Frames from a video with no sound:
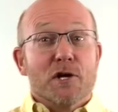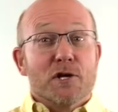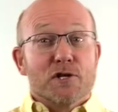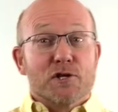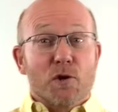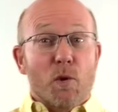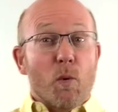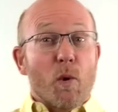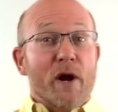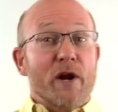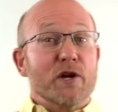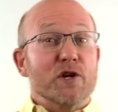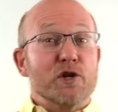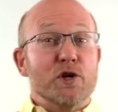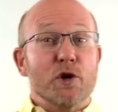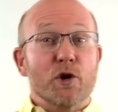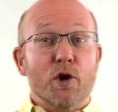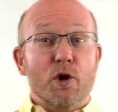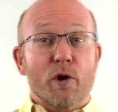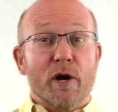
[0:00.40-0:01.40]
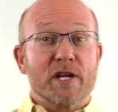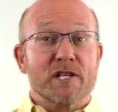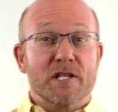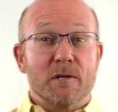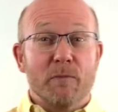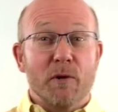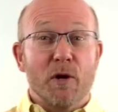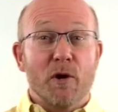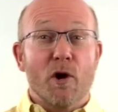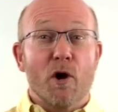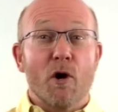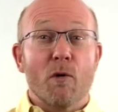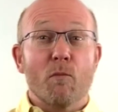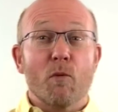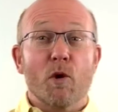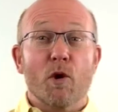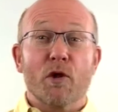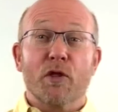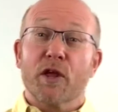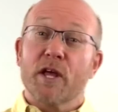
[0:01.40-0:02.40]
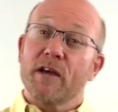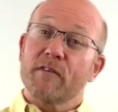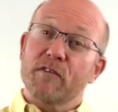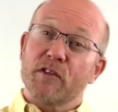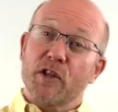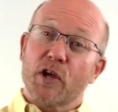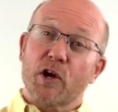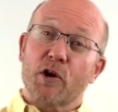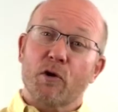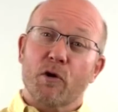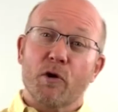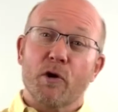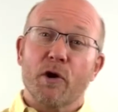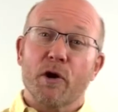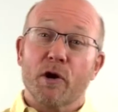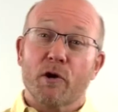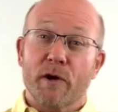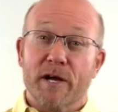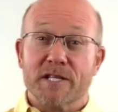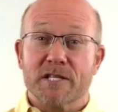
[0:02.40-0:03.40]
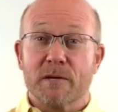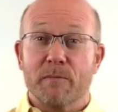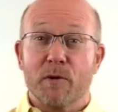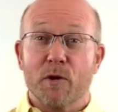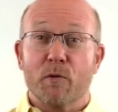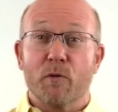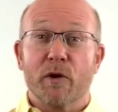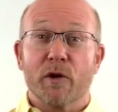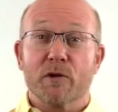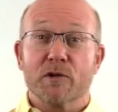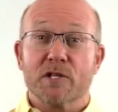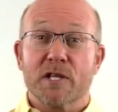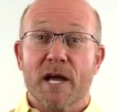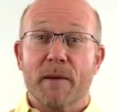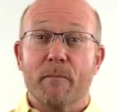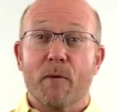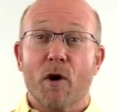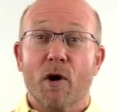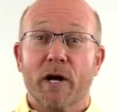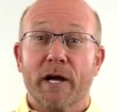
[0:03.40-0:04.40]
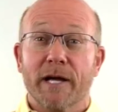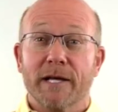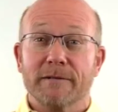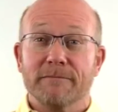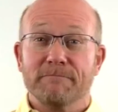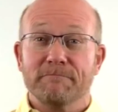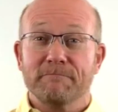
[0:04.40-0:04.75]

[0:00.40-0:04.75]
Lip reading: So what is your Crested Butte home worth given the current Crested Butte real estate market?